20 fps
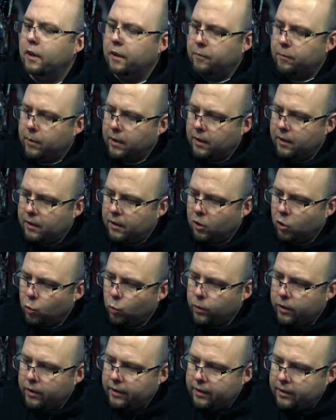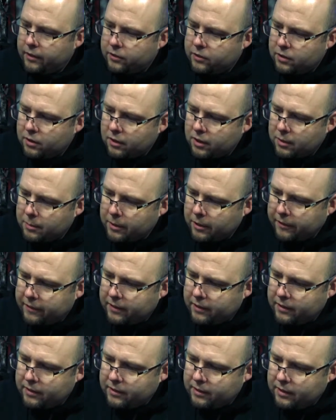have been really concerned about
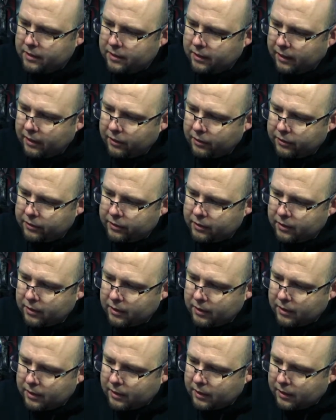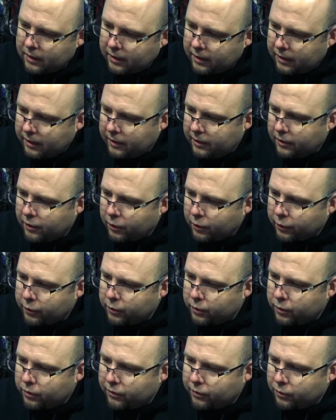these details in her
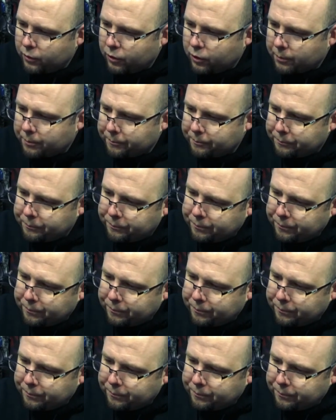uniform.